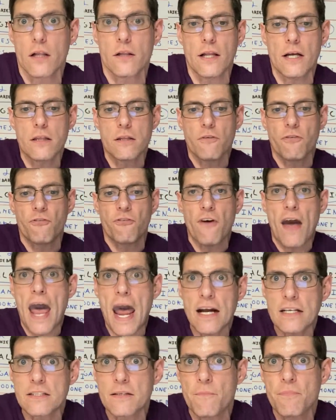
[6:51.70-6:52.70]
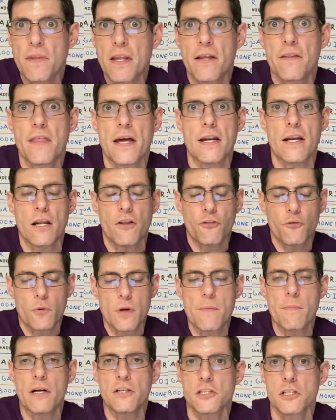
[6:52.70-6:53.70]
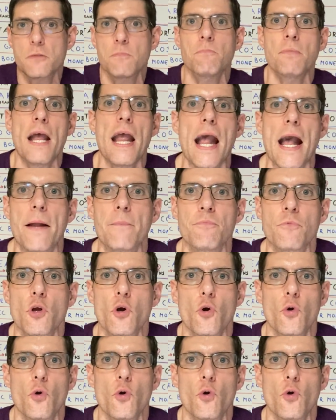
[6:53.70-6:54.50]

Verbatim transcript: let the fact that in a three month span,